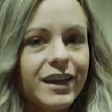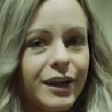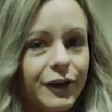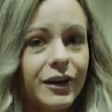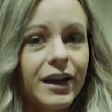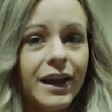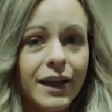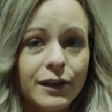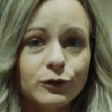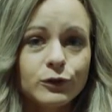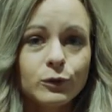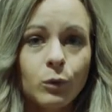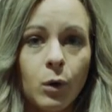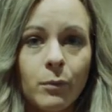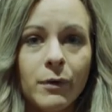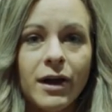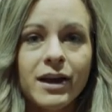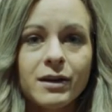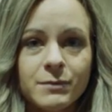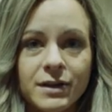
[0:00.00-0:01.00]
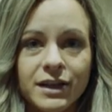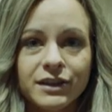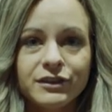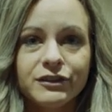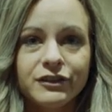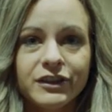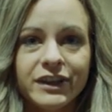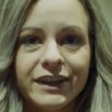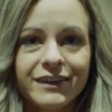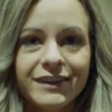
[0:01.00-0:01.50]
here at Andrew Wommack
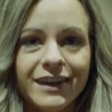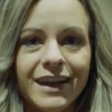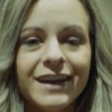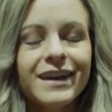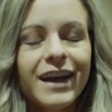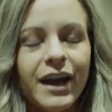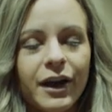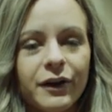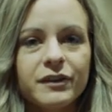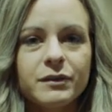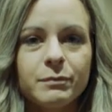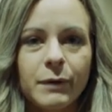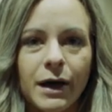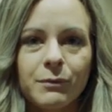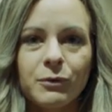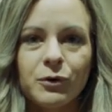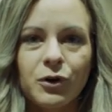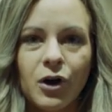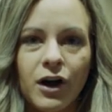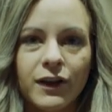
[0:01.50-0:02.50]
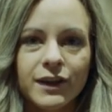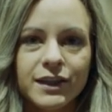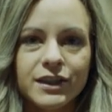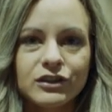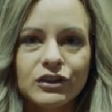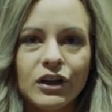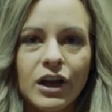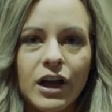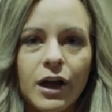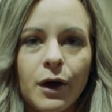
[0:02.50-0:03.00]
Ministries and Charis Bible
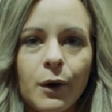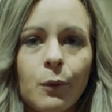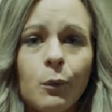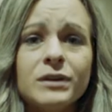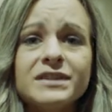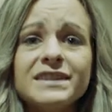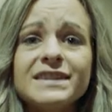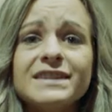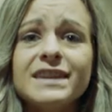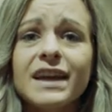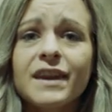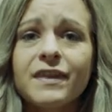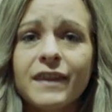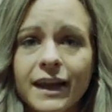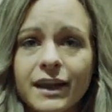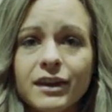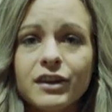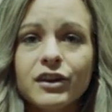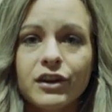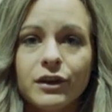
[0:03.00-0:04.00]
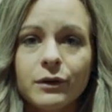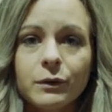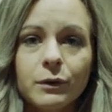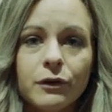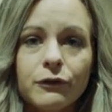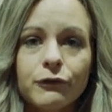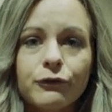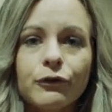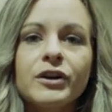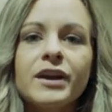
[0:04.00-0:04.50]
College want to say thank you
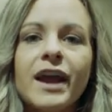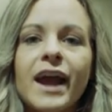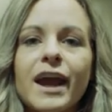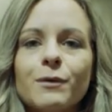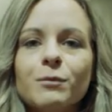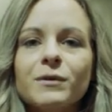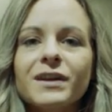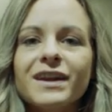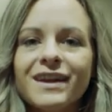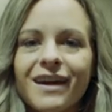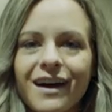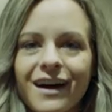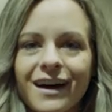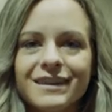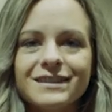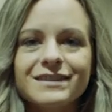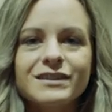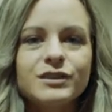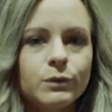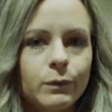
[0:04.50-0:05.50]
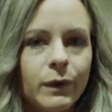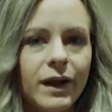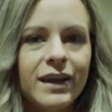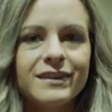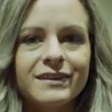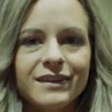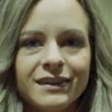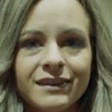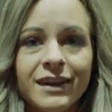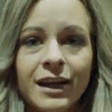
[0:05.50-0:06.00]
for enabling us to
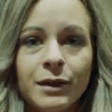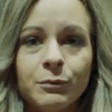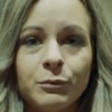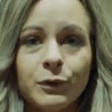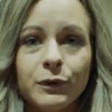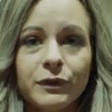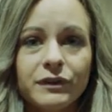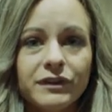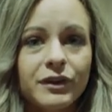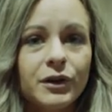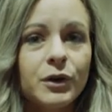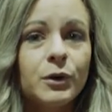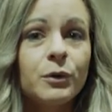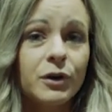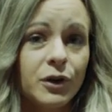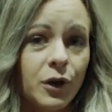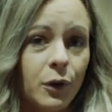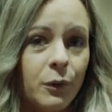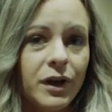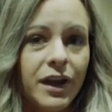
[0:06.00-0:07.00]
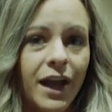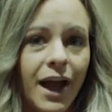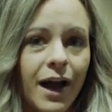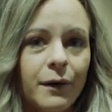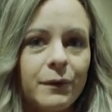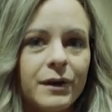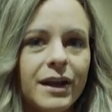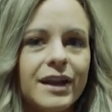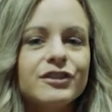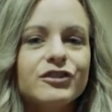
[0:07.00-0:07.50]
raise disciples who are going
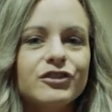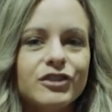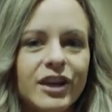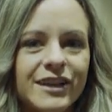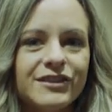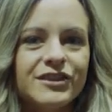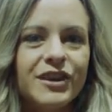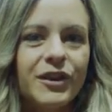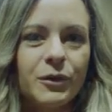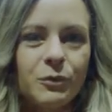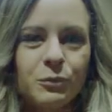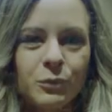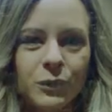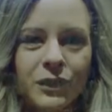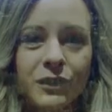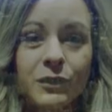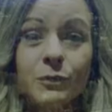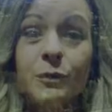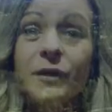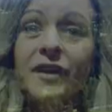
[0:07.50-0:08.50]
out and changing the world